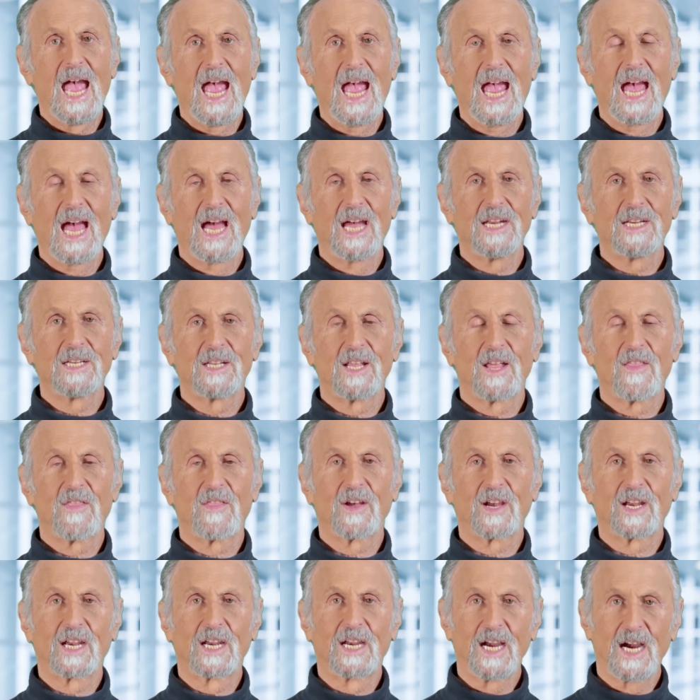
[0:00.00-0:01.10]
And
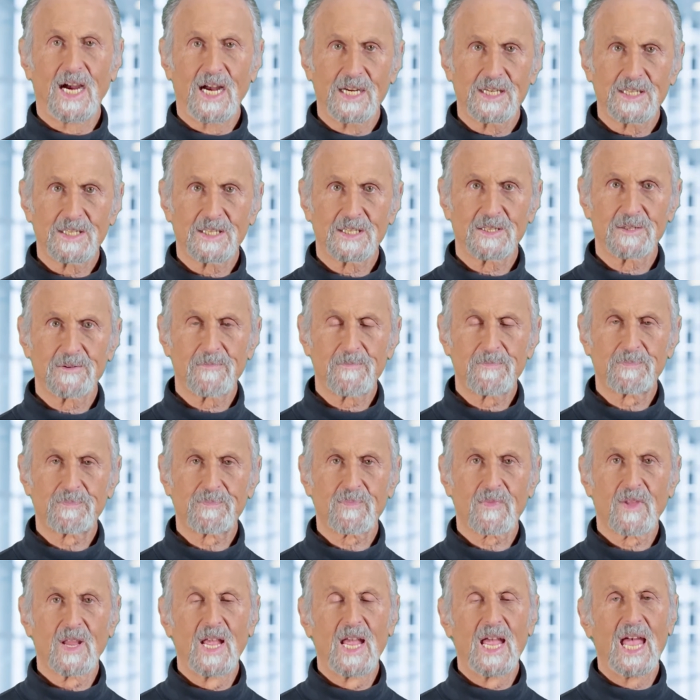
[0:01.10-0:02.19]
the gut
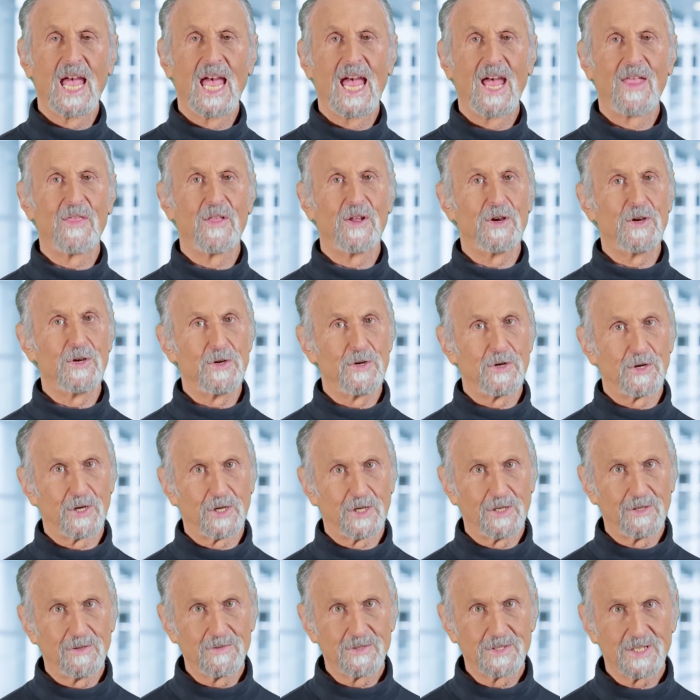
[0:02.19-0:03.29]
and the
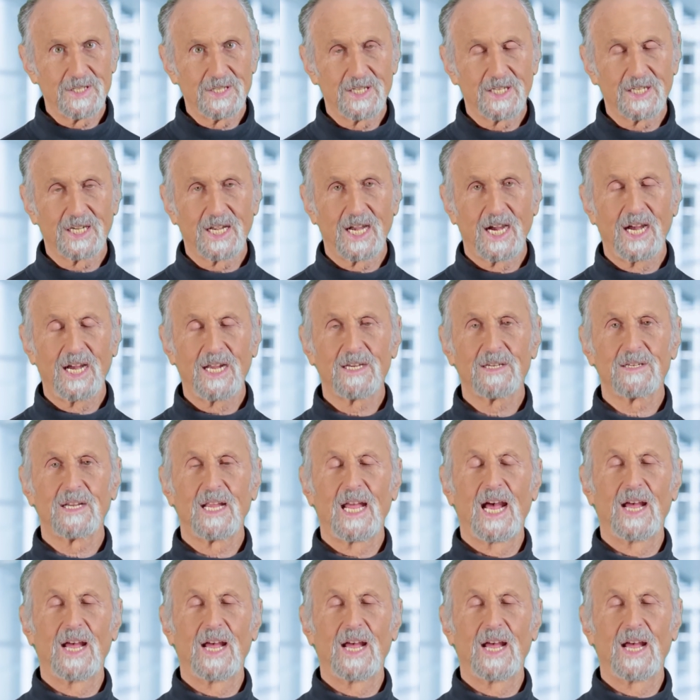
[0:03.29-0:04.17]
nerves in the gut